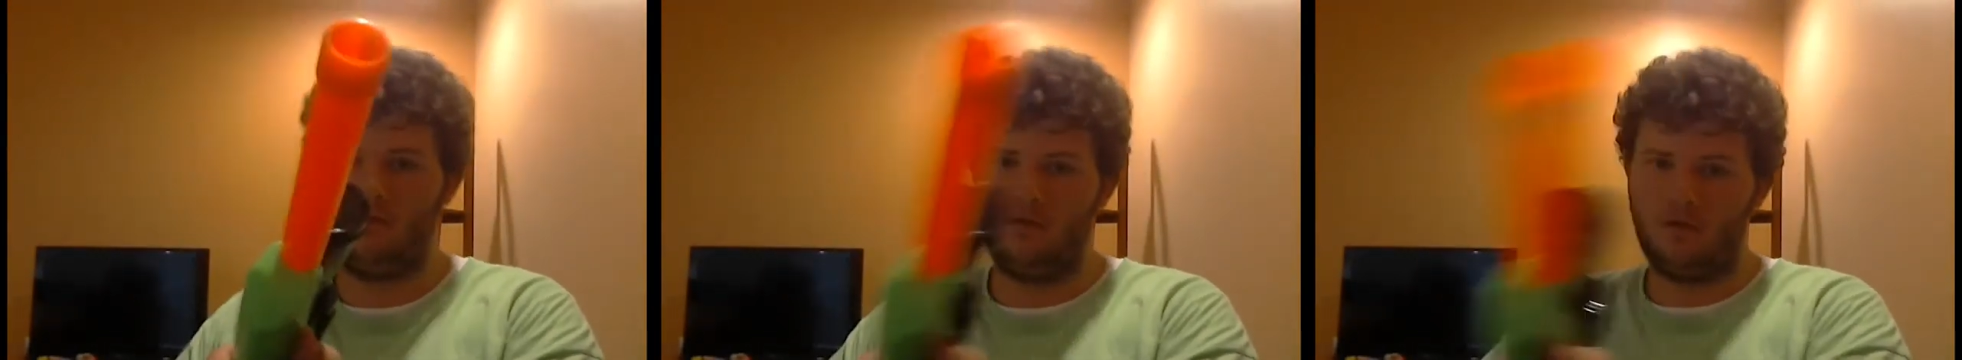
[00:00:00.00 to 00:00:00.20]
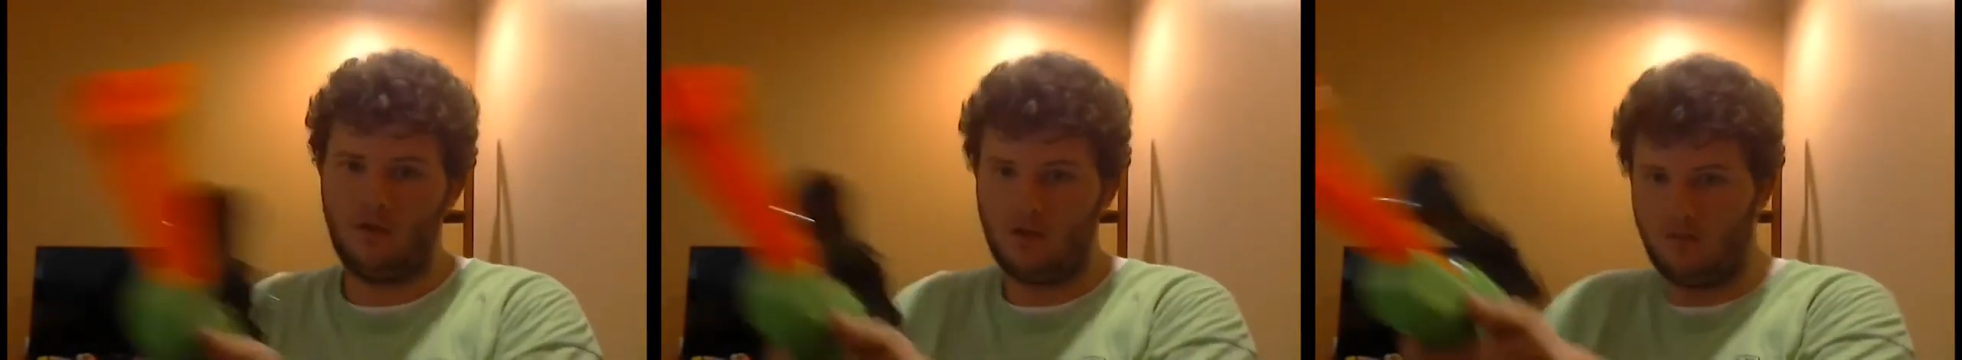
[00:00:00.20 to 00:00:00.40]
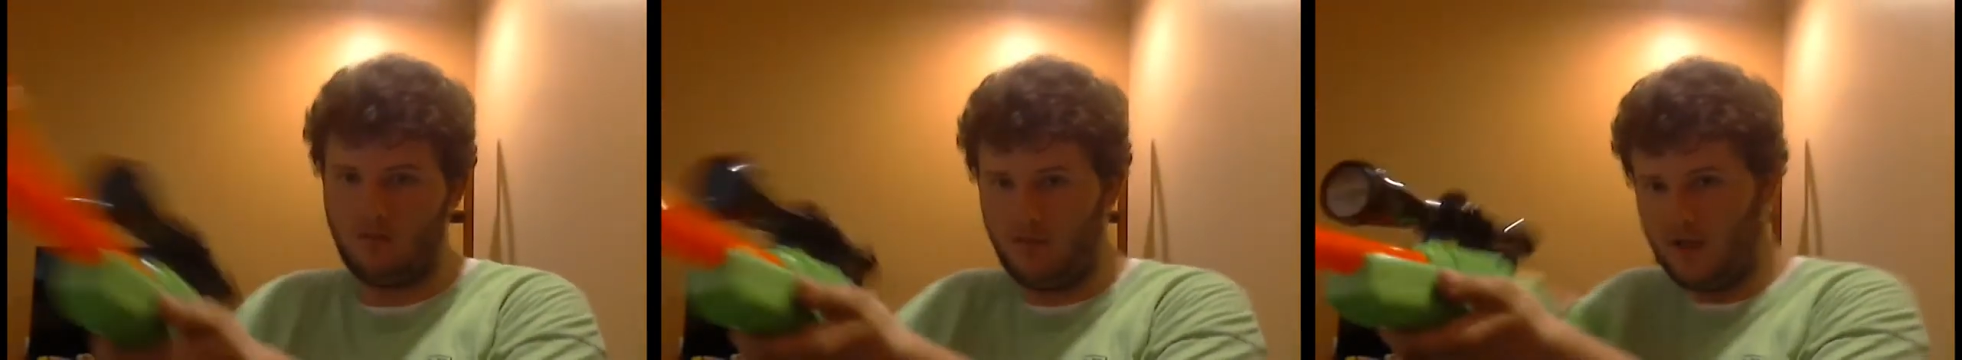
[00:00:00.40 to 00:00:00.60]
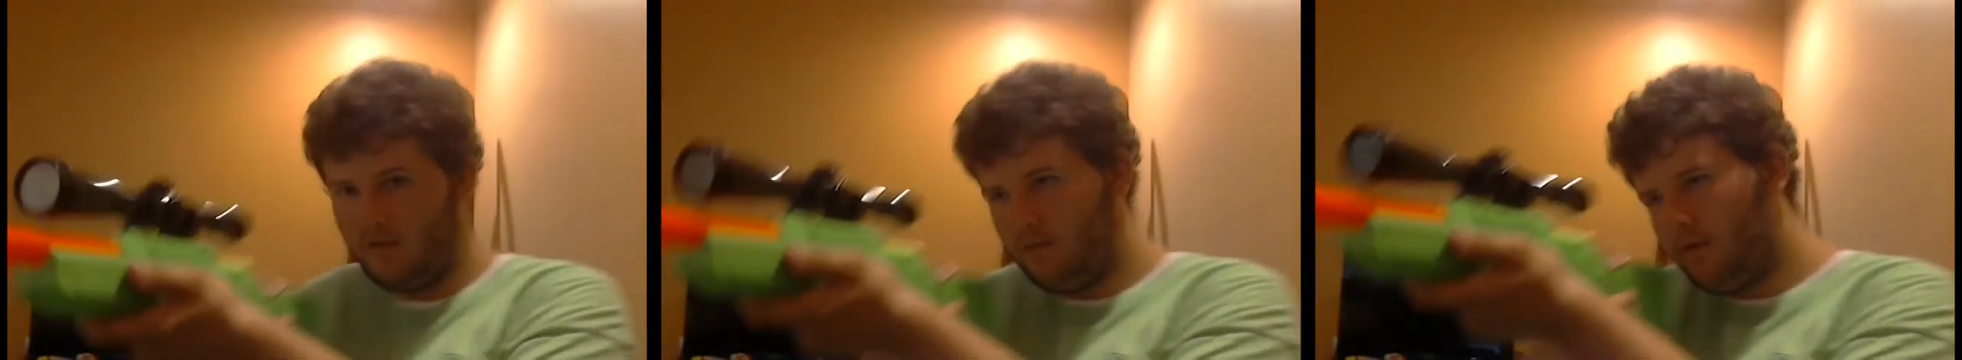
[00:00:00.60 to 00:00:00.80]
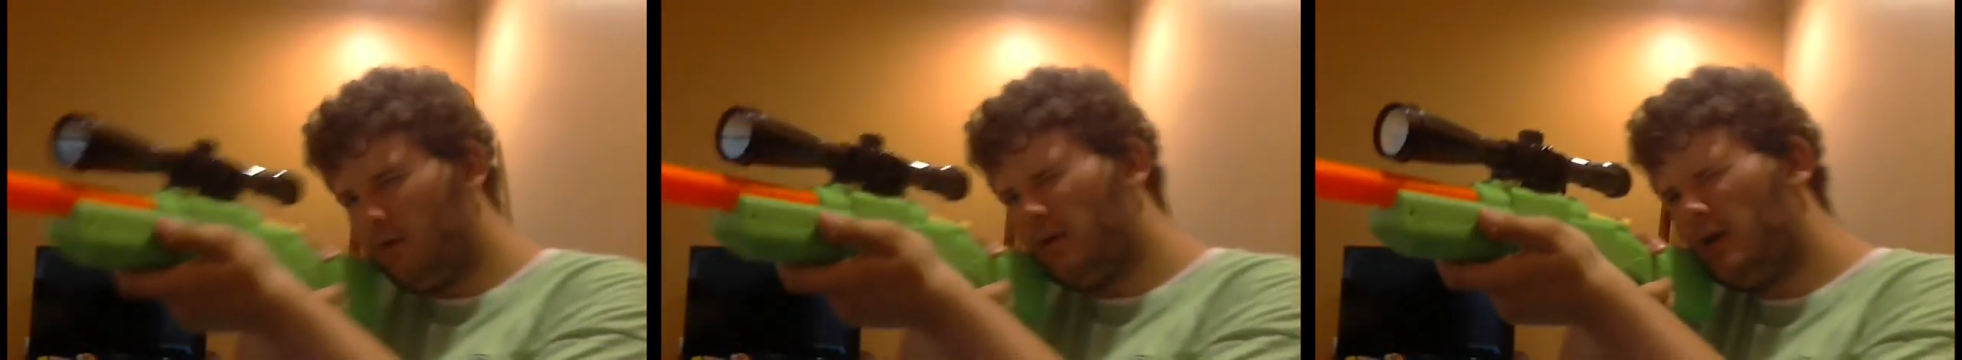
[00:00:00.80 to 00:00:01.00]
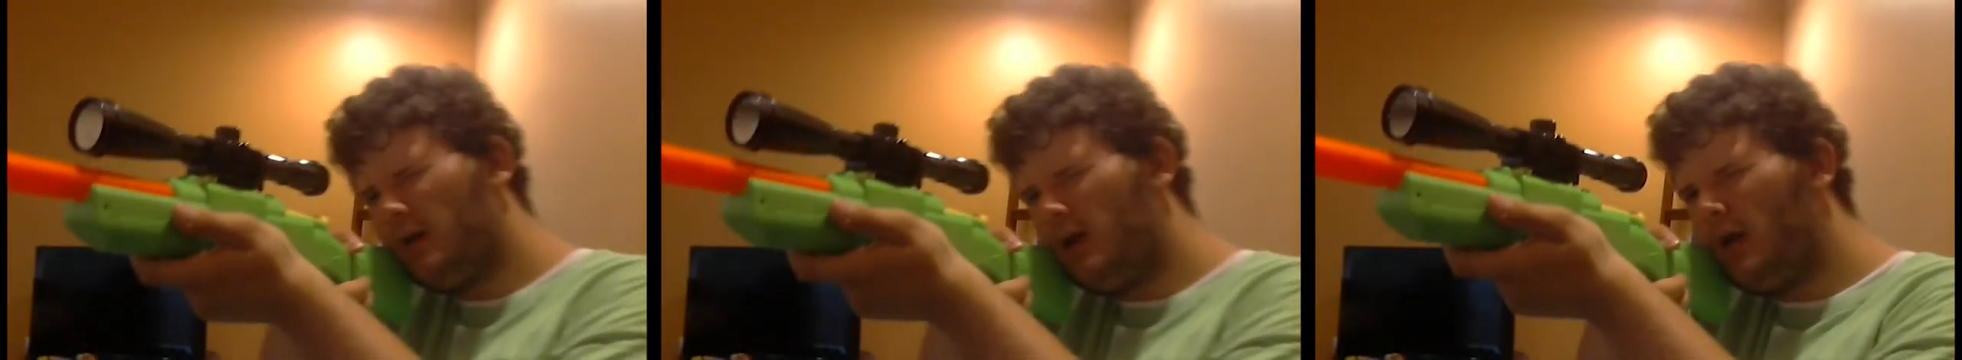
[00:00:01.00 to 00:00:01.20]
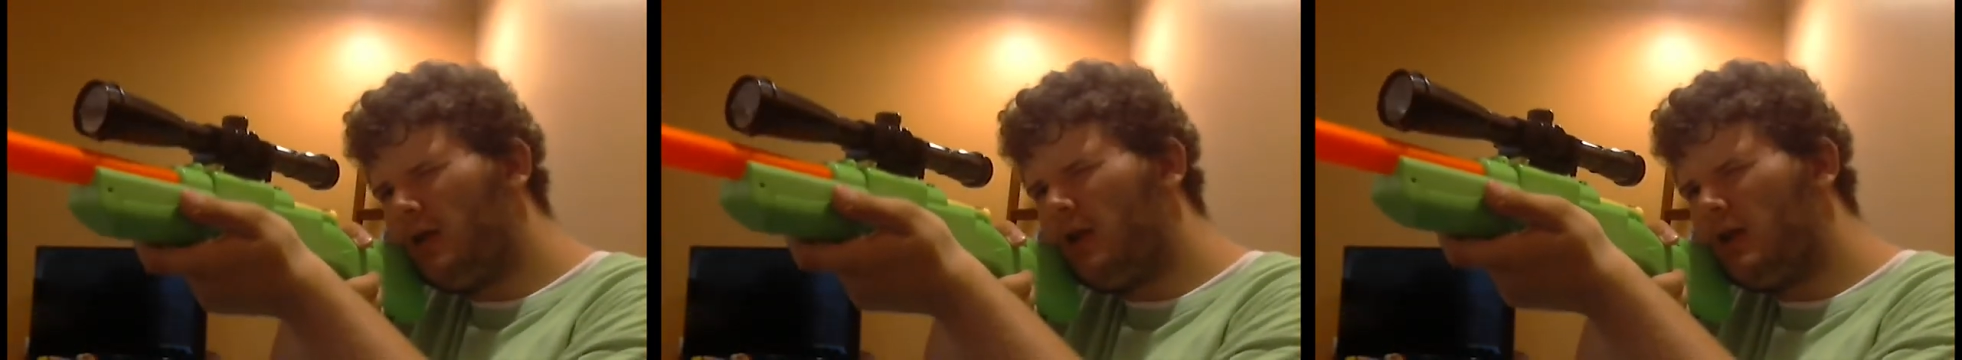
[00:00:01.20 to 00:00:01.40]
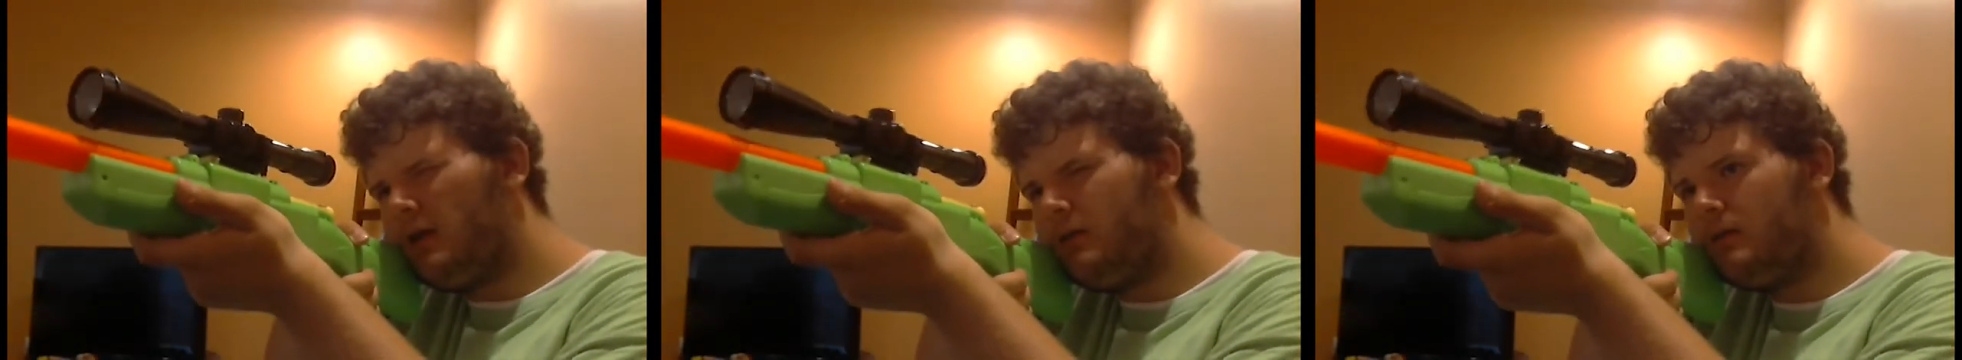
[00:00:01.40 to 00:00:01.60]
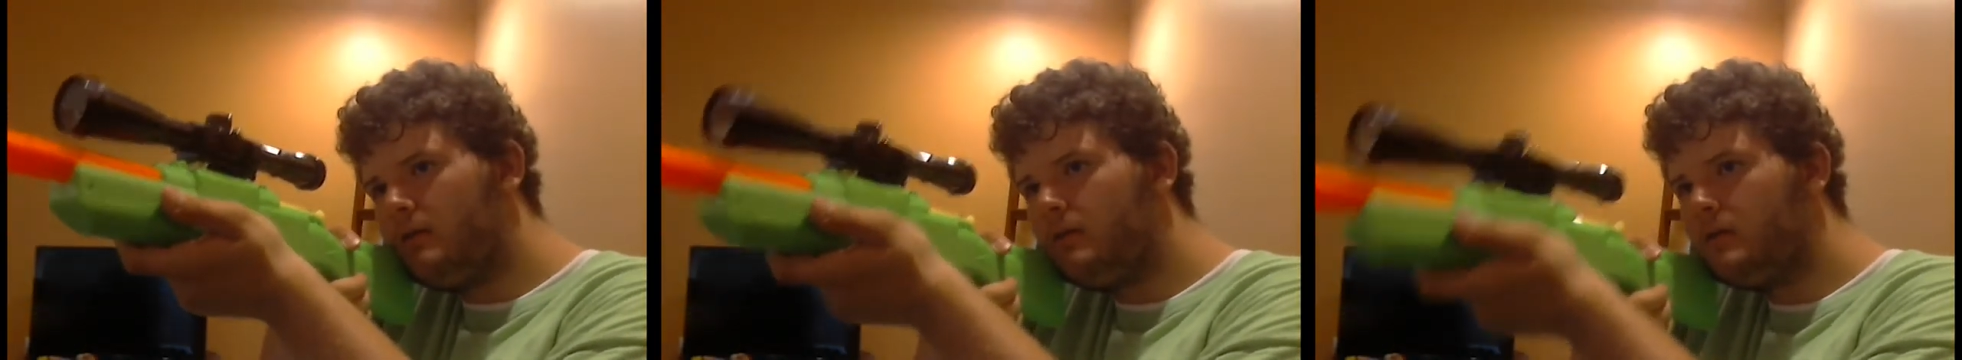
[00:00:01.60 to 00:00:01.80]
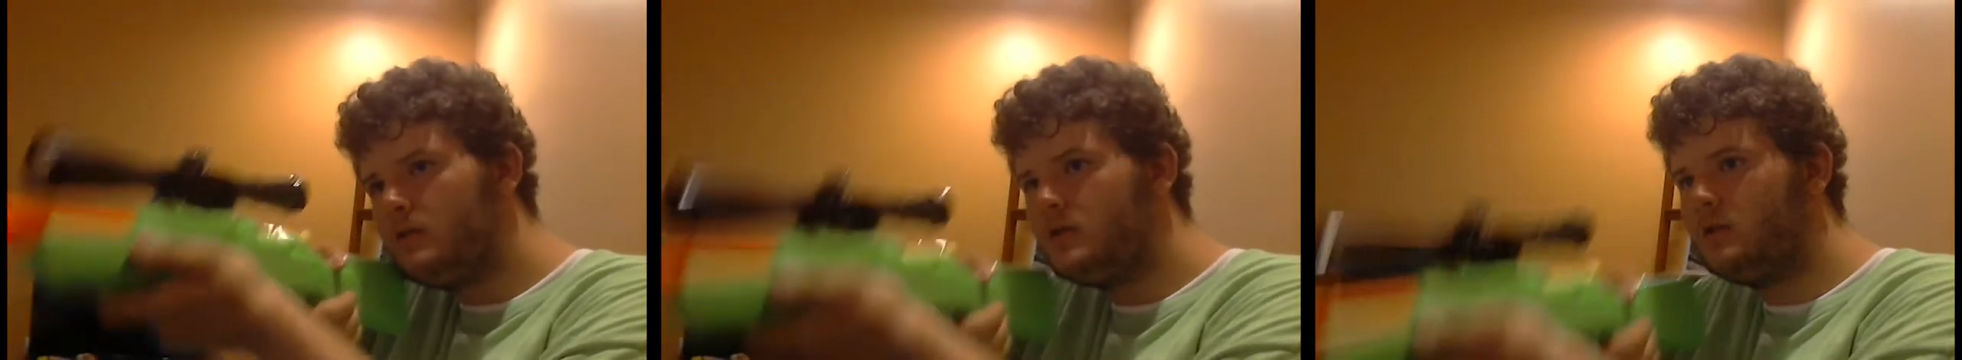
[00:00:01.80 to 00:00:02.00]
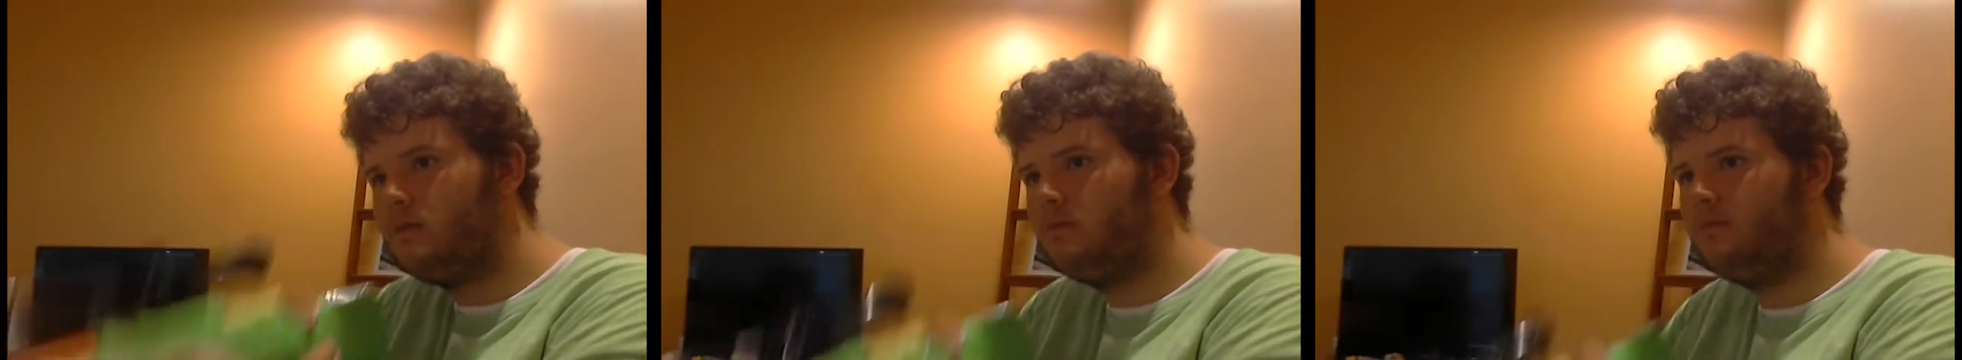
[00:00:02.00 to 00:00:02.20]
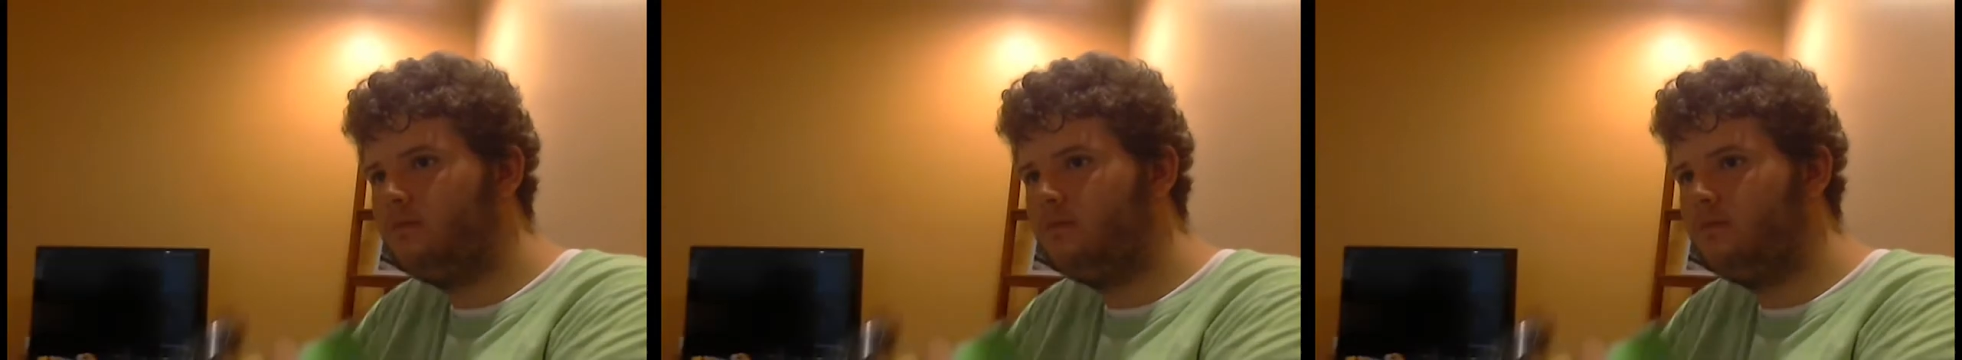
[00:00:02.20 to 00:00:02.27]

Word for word: cock it back forward, and then shoot.